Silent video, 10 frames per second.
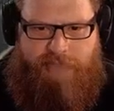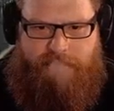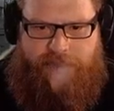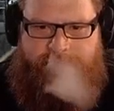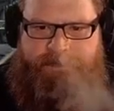
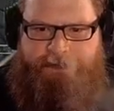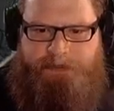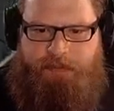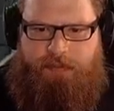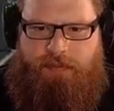earlier.
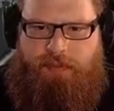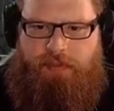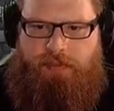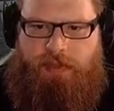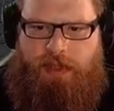
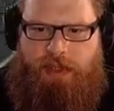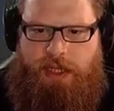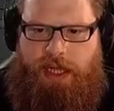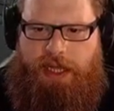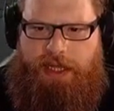
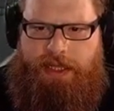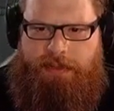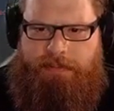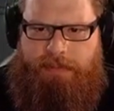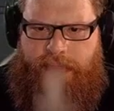
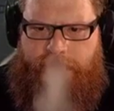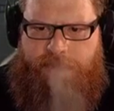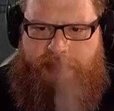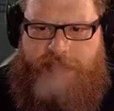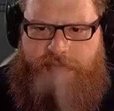Let
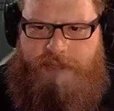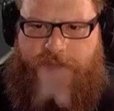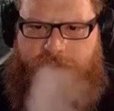me think.